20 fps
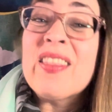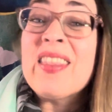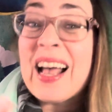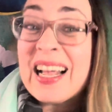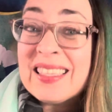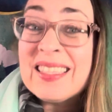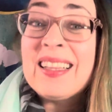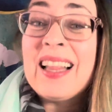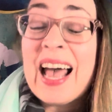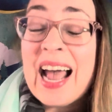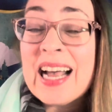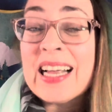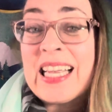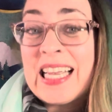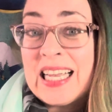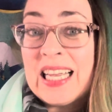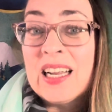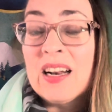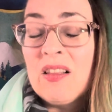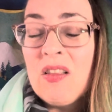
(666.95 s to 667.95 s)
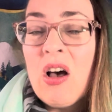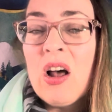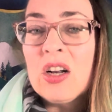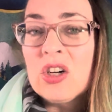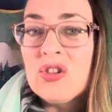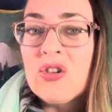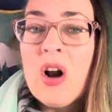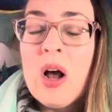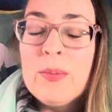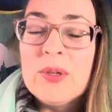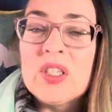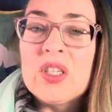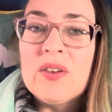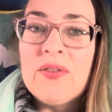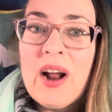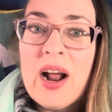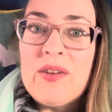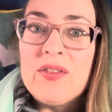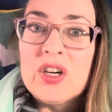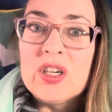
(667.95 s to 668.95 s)
that's lacking in a lot of trauma
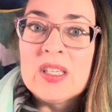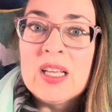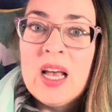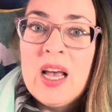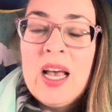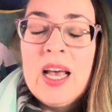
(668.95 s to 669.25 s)
survivors.